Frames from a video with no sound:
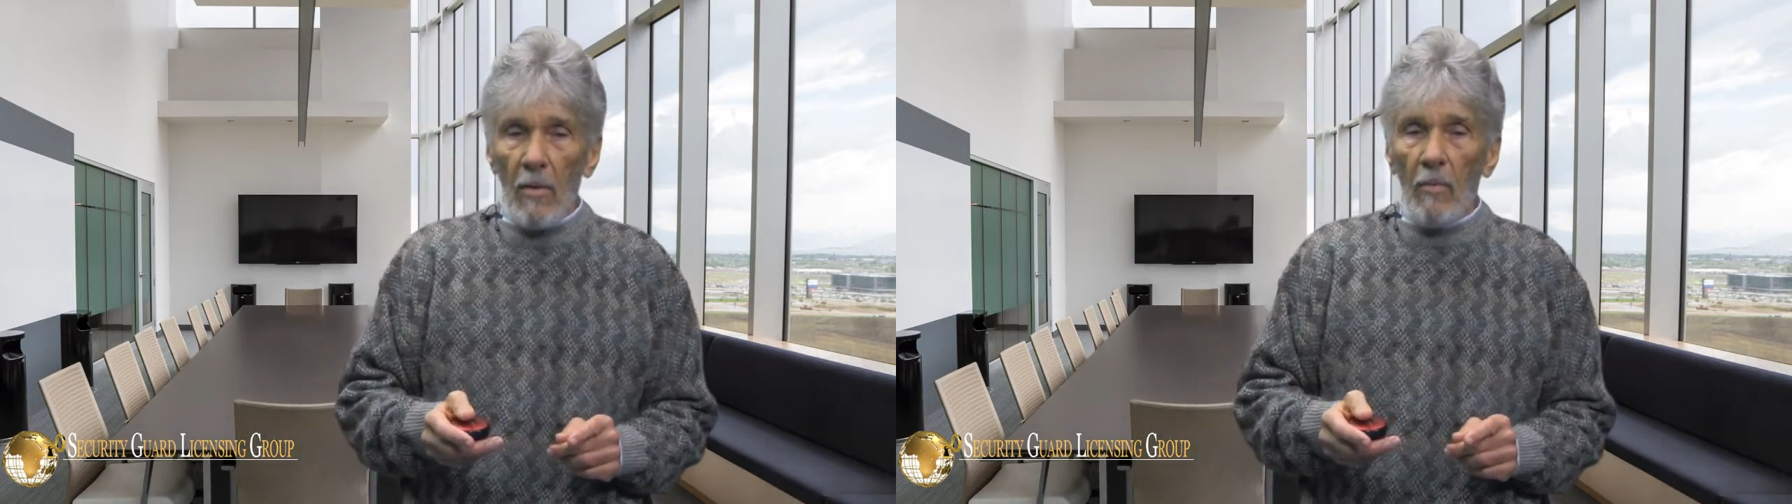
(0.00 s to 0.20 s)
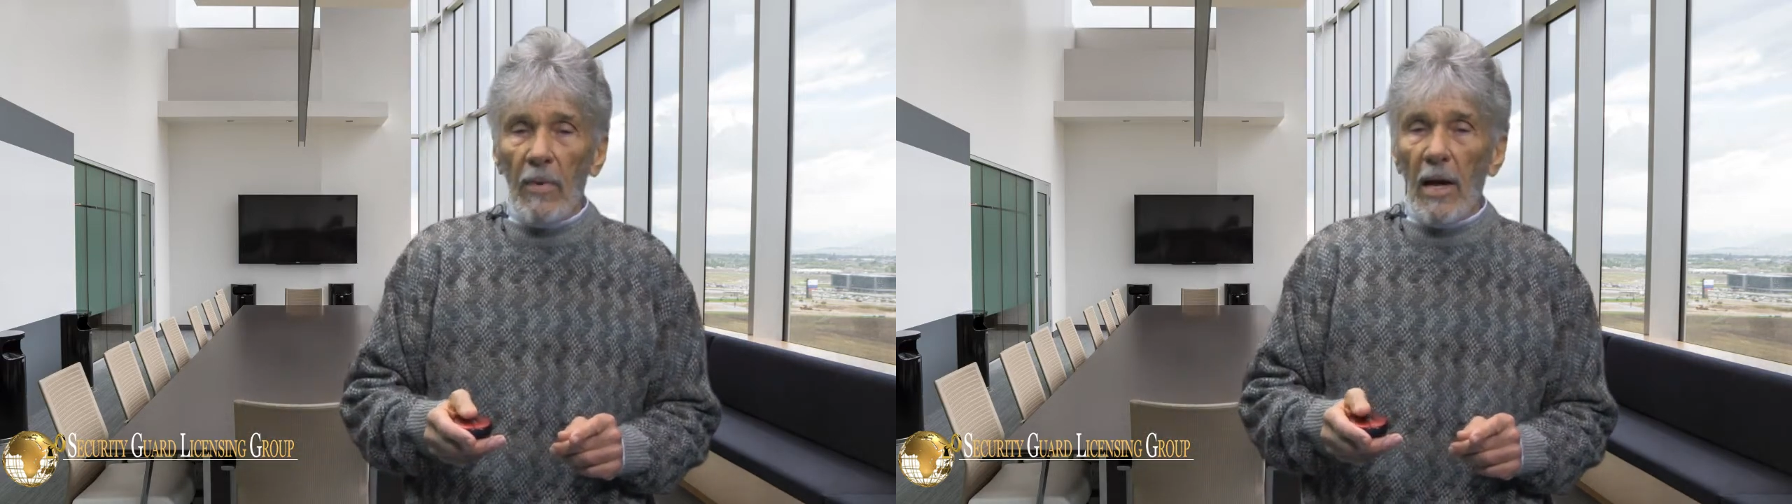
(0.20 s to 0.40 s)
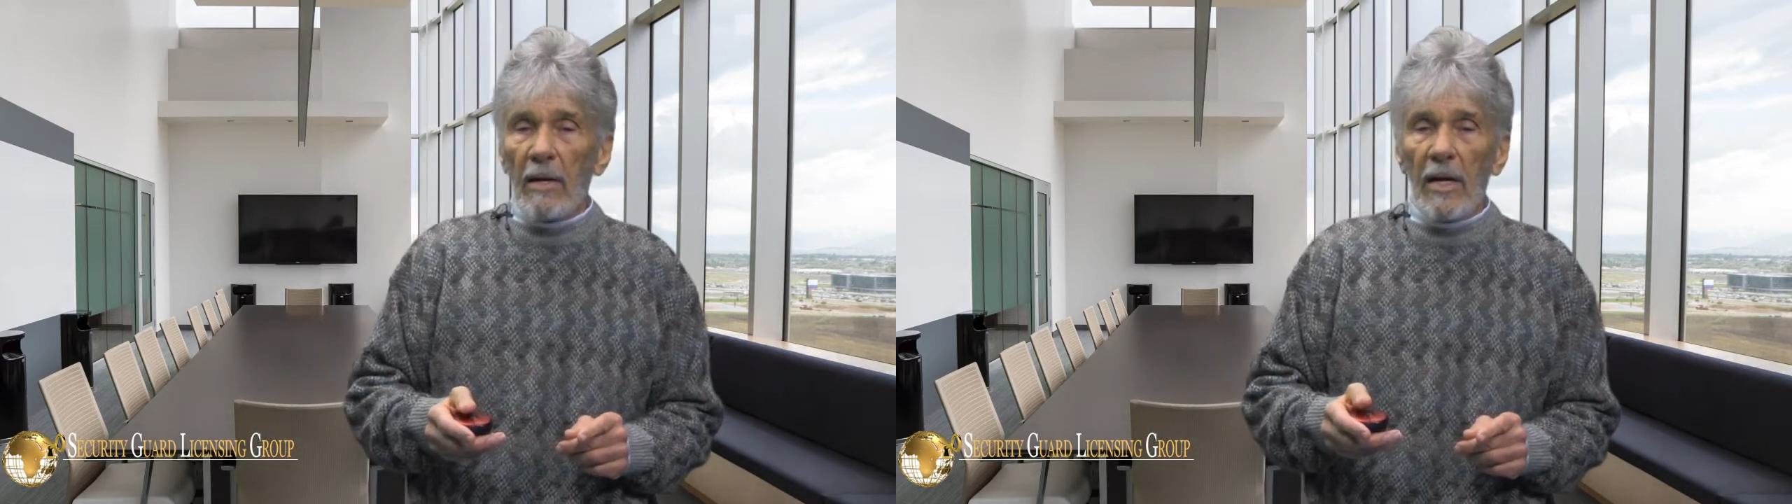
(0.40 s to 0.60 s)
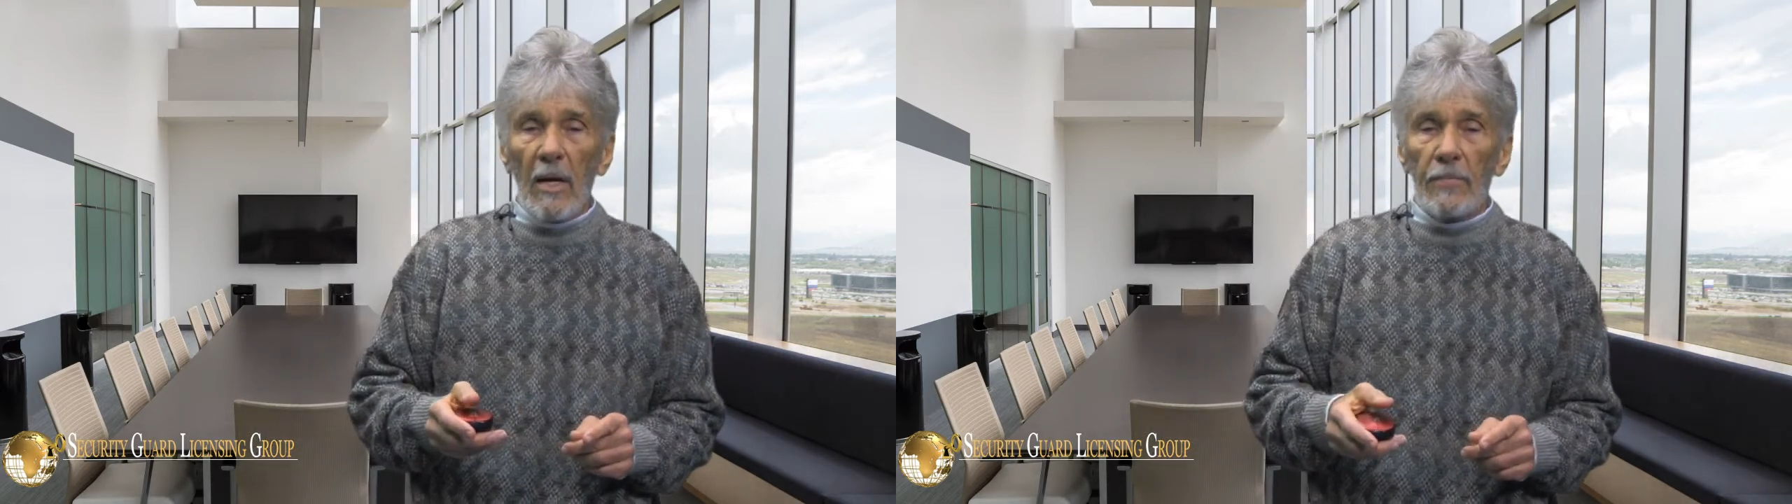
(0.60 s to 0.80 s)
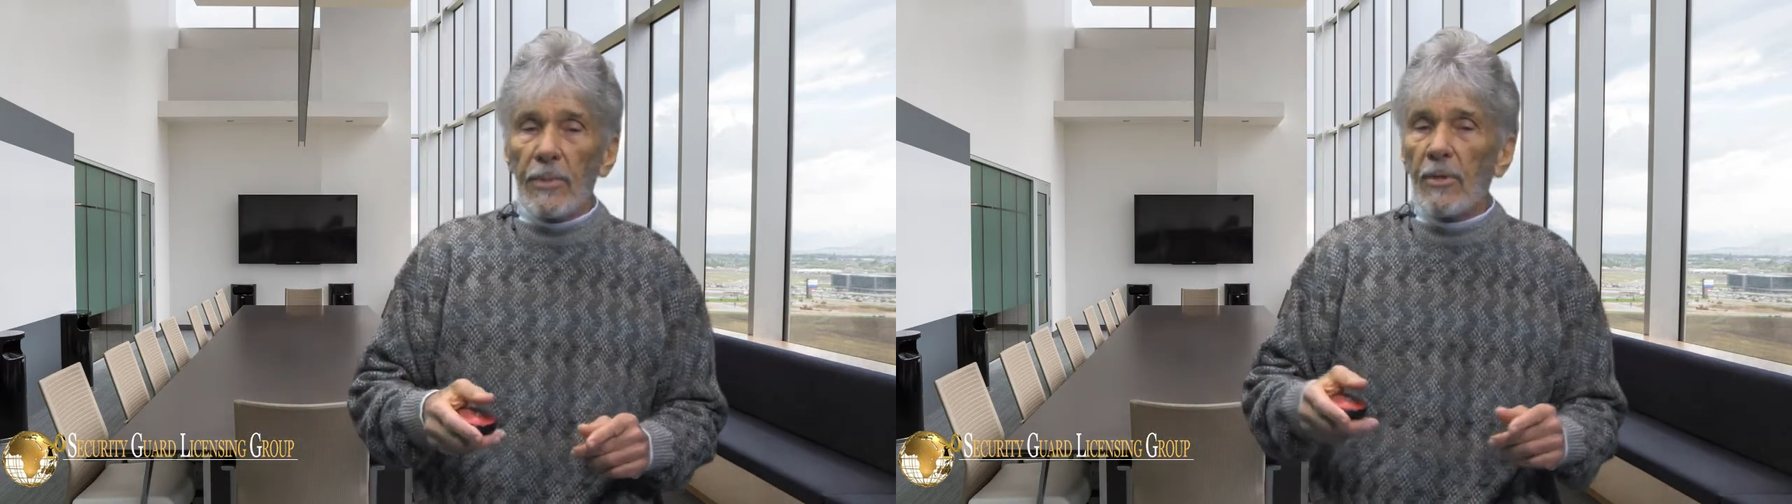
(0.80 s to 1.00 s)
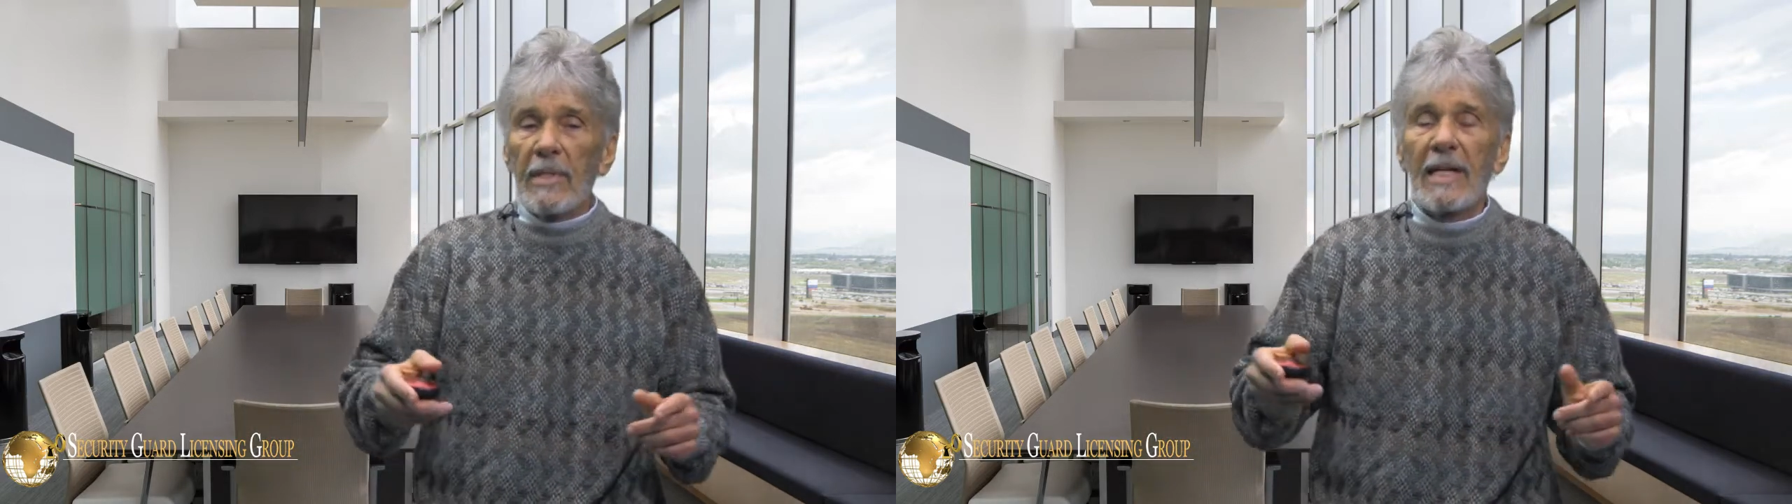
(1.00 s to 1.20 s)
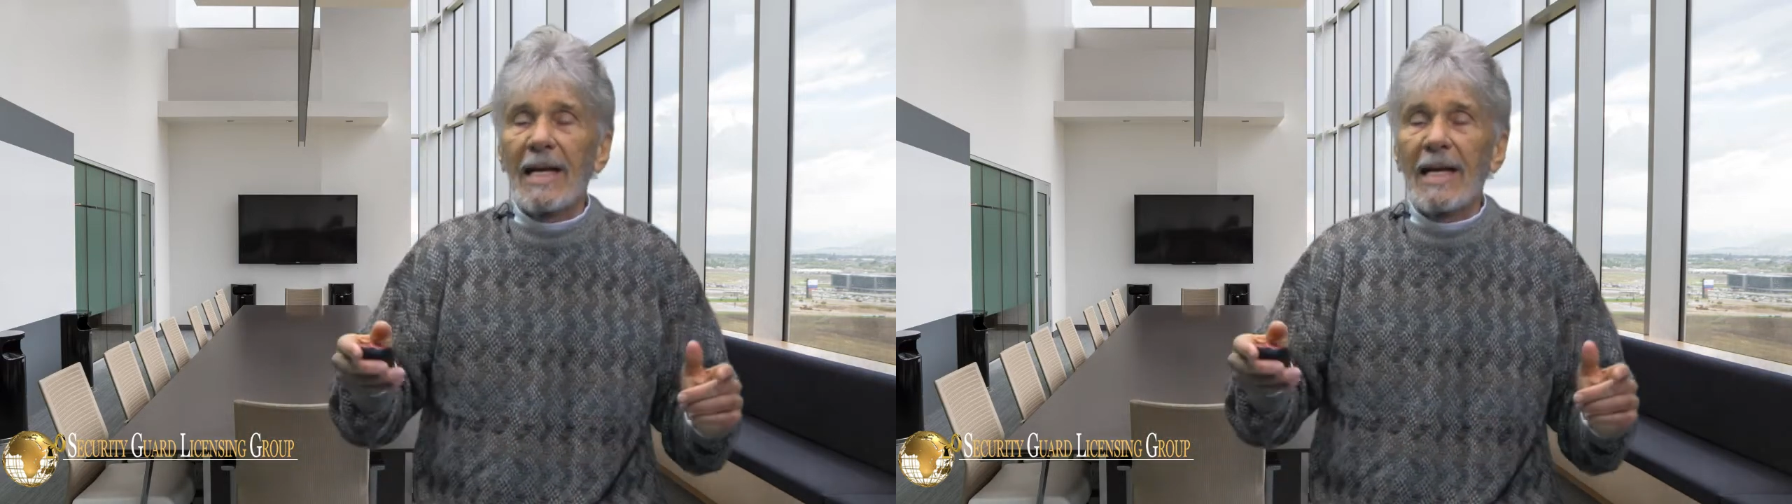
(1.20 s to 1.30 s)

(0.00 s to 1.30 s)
With our help, you can